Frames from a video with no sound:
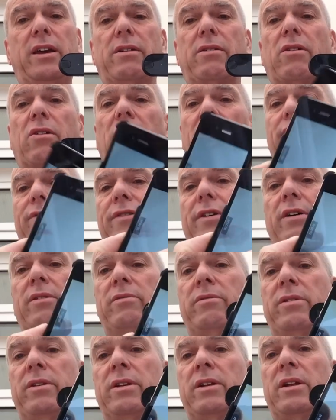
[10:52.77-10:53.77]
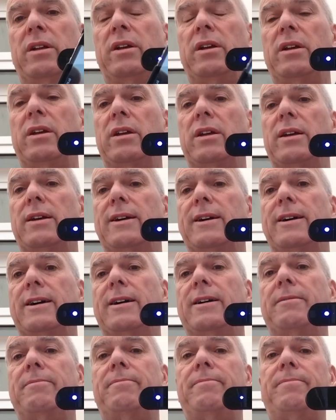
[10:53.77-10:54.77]
iPhone
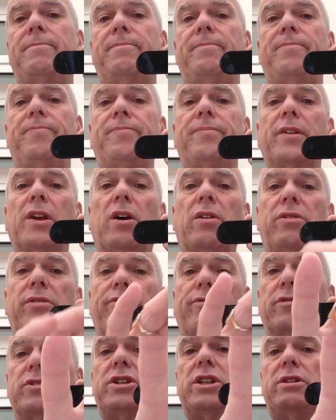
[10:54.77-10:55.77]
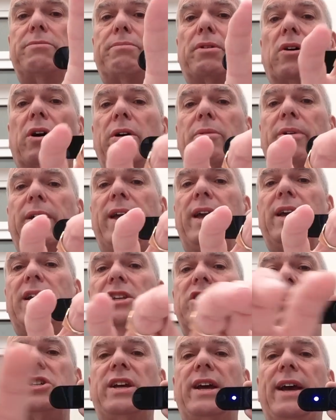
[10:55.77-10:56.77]
on the front of the bike where you
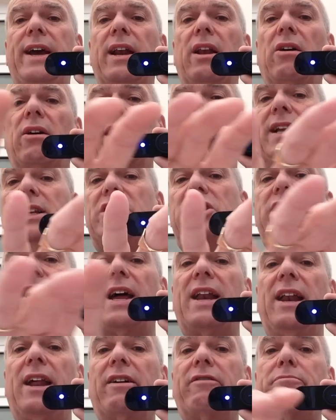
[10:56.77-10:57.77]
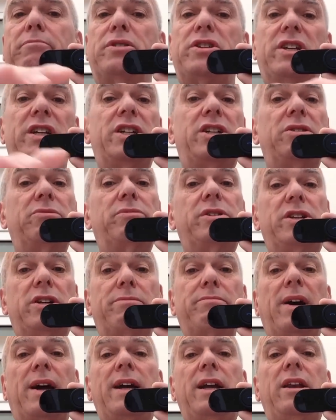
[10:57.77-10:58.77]
can see it, like in sat nav position, which
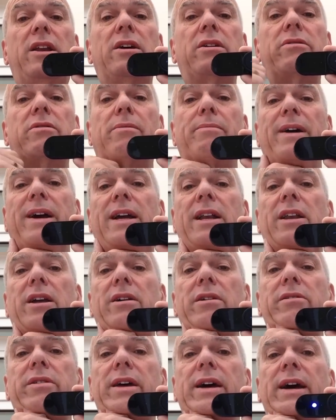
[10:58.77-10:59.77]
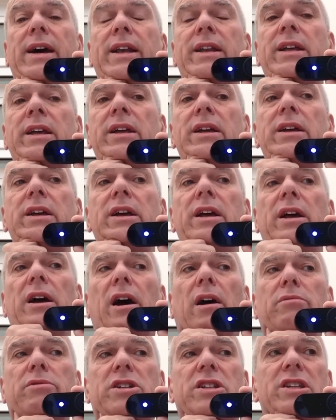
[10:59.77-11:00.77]
I may do. I may do that.
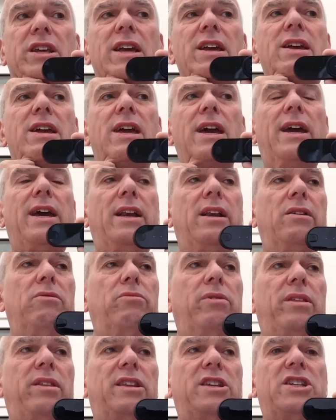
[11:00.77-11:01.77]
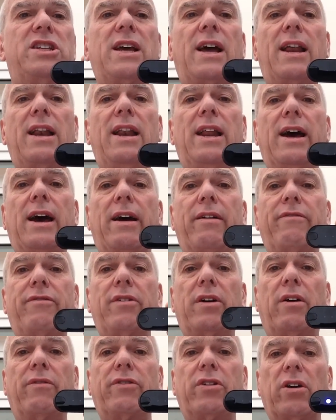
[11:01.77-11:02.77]
I was thinking with the sat
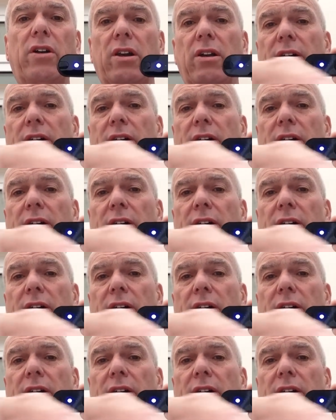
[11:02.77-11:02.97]
nav, I've got